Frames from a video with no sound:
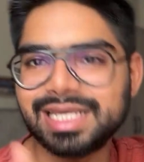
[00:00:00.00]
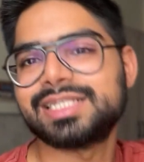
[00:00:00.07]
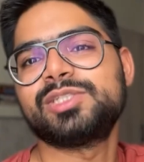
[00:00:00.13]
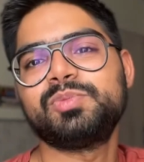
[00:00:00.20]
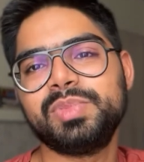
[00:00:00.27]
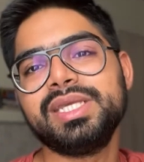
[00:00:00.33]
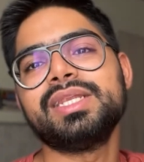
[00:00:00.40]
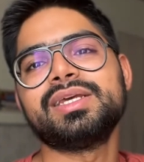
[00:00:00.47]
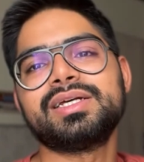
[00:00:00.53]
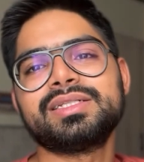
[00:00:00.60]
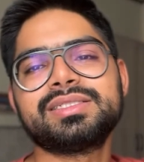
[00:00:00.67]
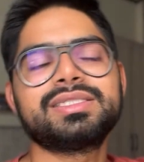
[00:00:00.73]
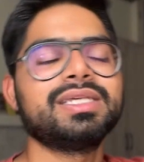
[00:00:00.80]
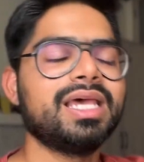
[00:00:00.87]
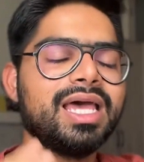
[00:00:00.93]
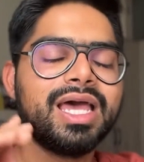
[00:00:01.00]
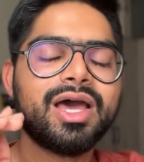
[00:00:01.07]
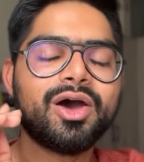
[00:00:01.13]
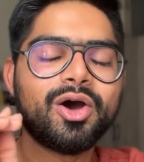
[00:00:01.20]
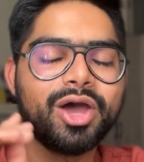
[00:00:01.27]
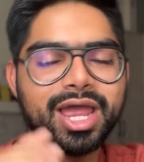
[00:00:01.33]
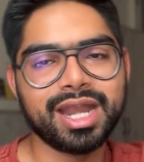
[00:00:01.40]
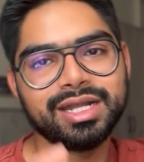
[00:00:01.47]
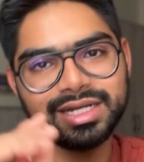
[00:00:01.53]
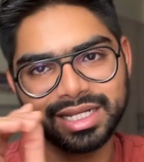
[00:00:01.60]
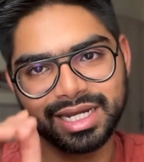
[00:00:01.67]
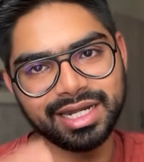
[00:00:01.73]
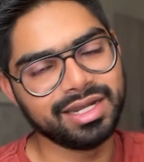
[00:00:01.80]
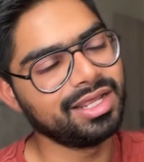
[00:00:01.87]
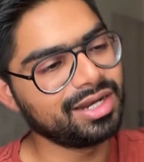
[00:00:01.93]
experience at
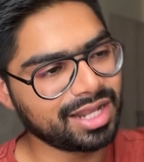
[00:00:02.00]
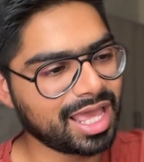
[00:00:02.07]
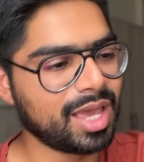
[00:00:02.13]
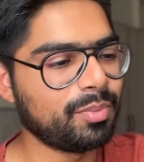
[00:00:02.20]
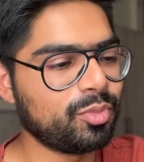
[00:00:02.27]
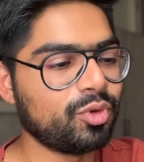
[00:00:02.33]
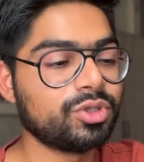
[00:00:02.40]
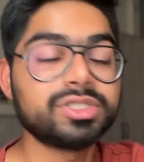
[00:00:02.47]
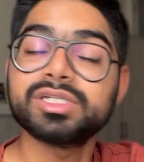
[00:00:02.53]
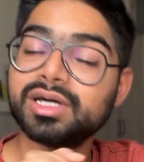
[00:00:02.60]
Indian airports.